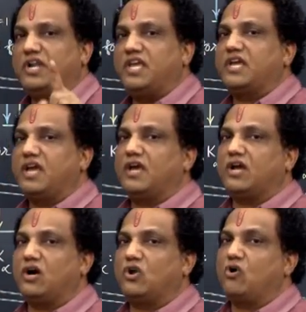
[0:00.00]

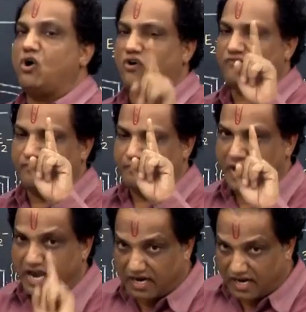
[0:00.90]
decay curve of
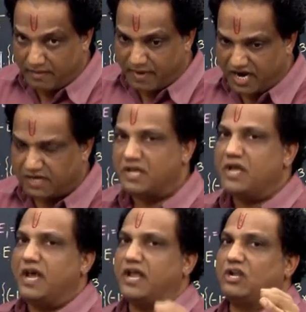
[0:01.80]
parent
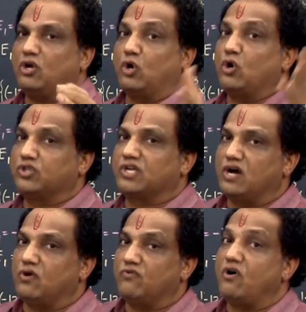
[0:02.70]
element and growth
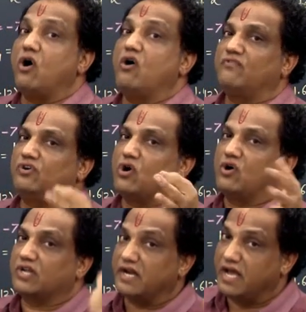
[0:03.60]
curve of
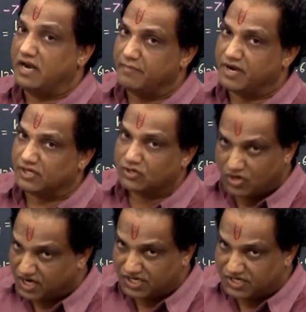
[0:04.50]
daughter element,
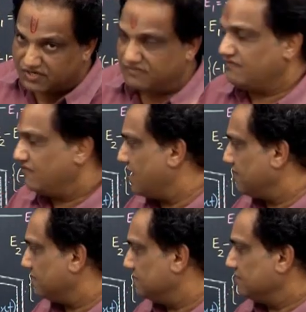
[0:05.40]
got it? Fine.
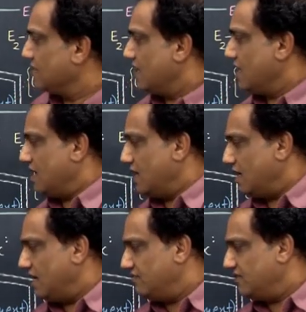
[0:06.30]

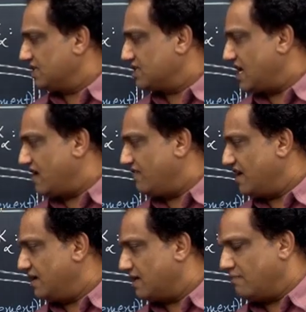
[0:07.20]
Leave this
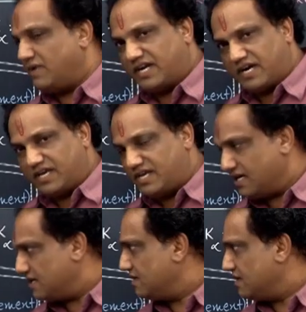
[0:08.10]
graph incompleted
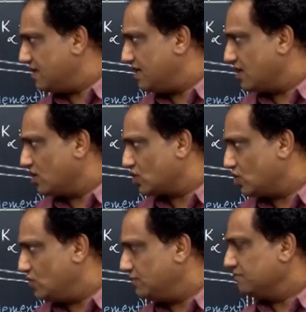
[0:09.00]
here, here
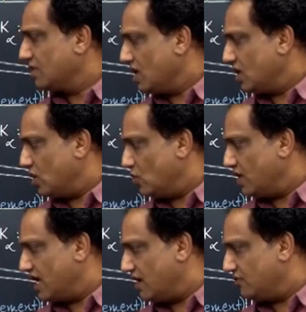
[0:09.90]
also.
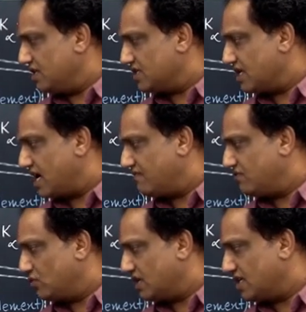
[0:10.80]
Don't allow this
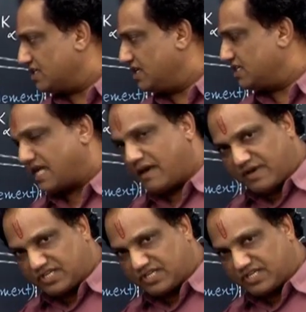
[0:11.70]
graph to touch this time